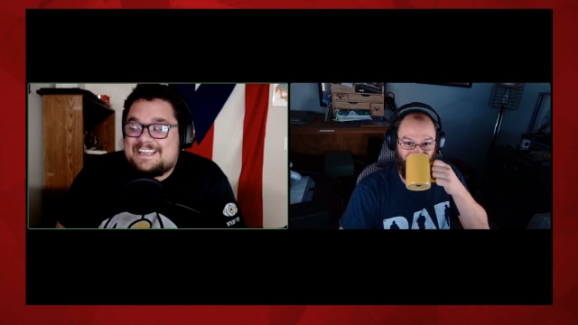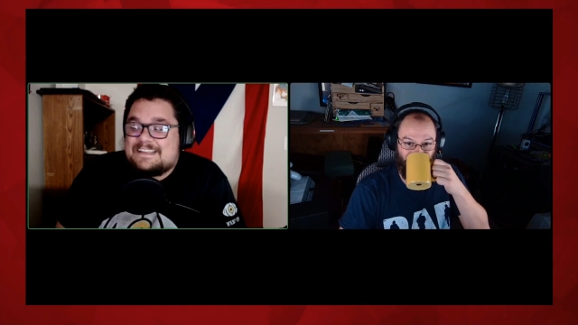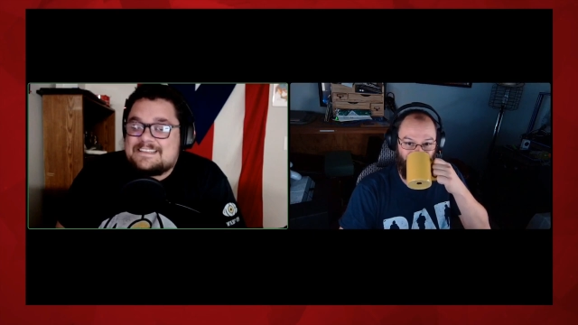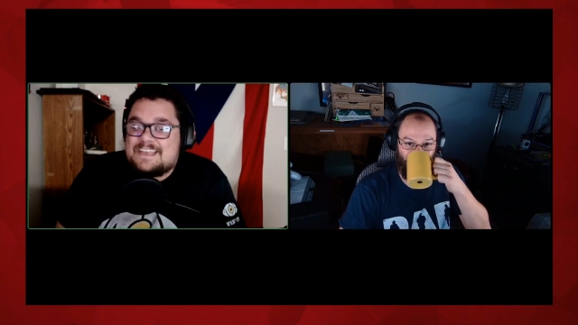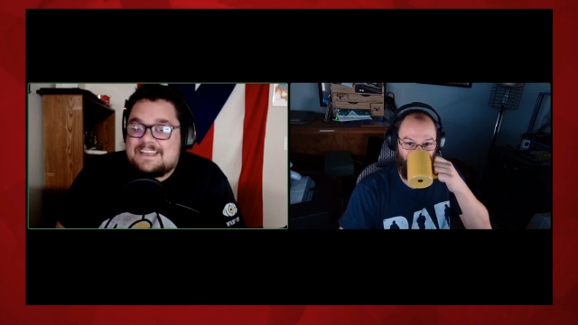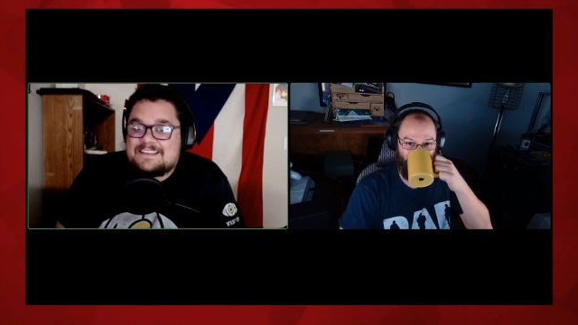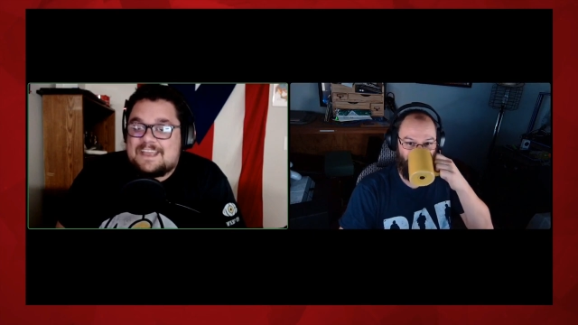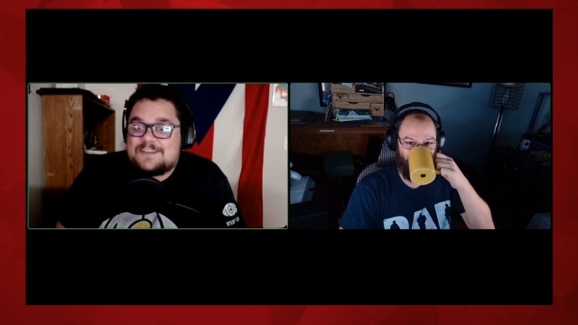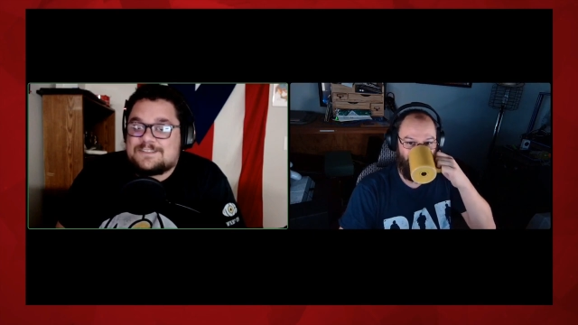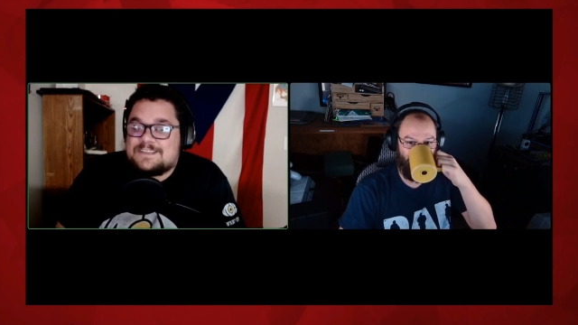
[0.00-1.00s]
Speaker 1: it's cash,
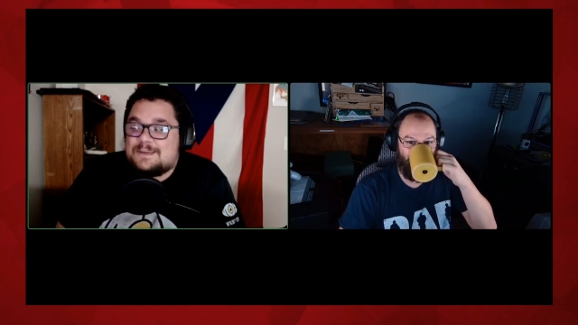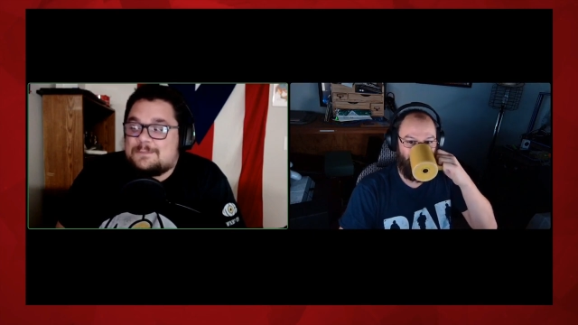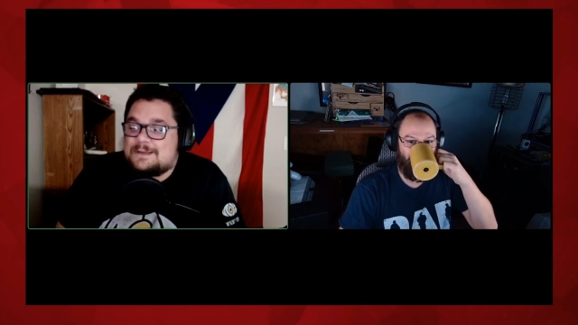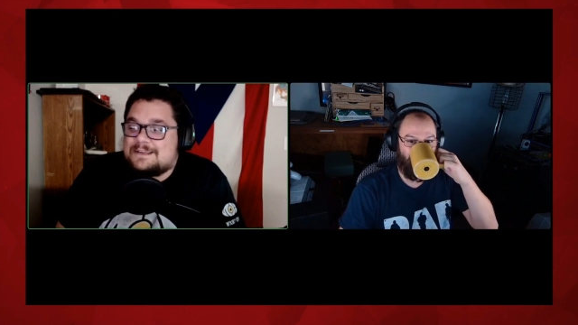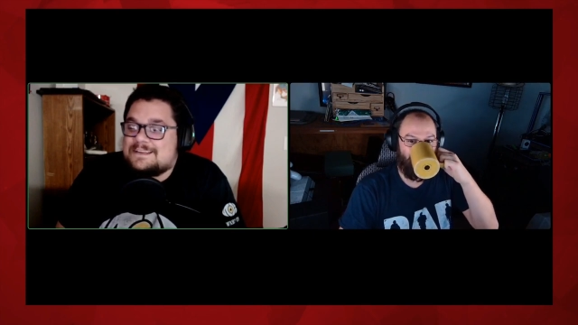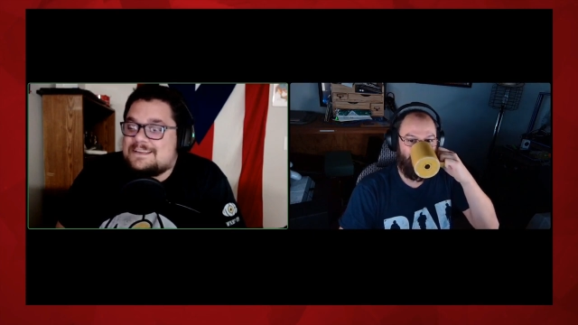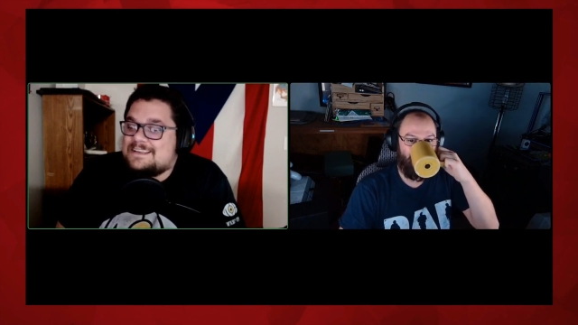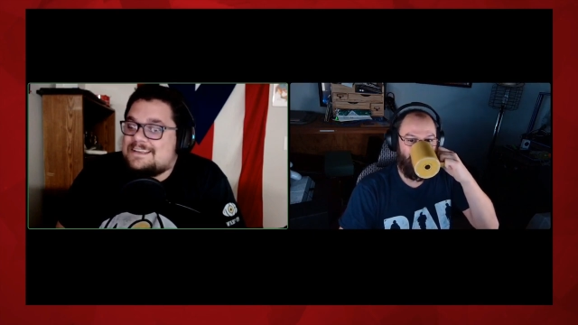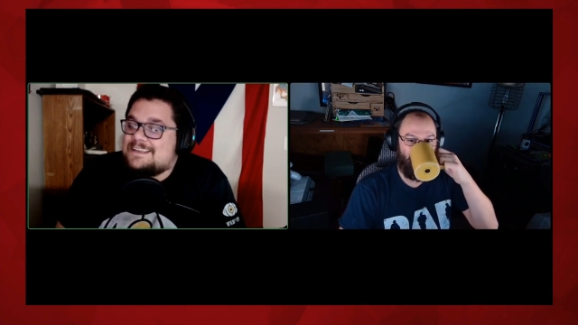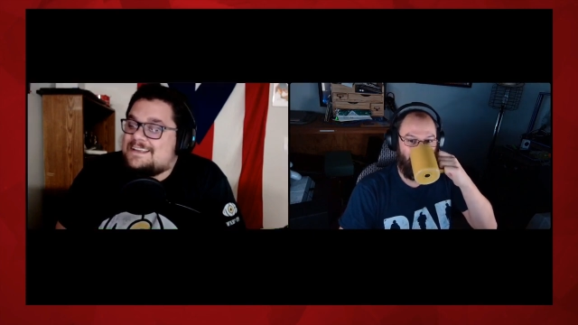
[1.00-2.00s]
cash is king, buddy.
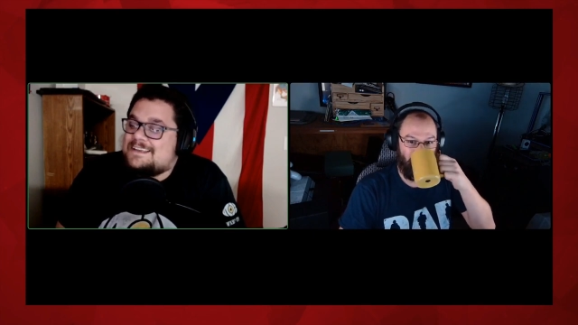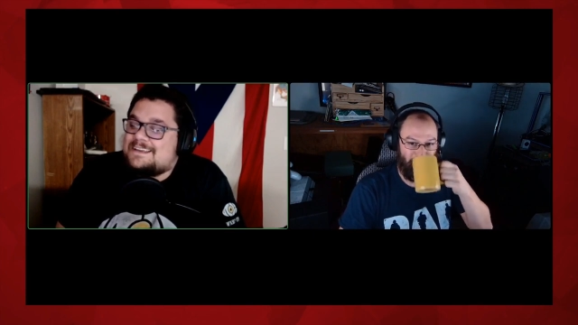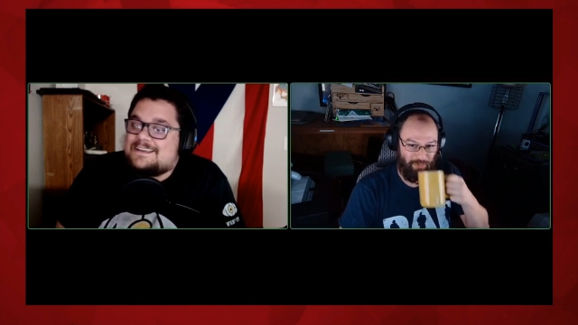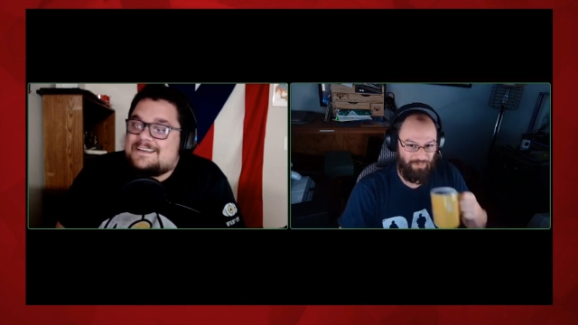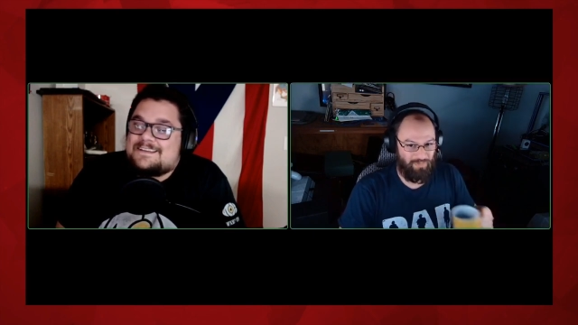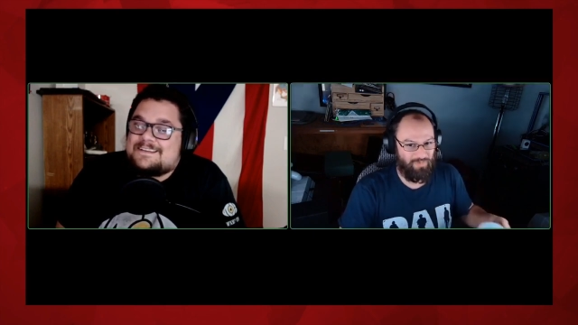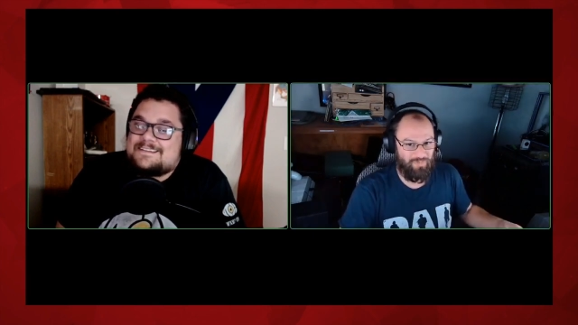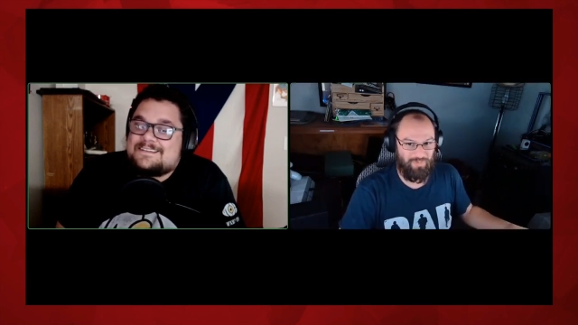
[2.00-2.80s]
I uh,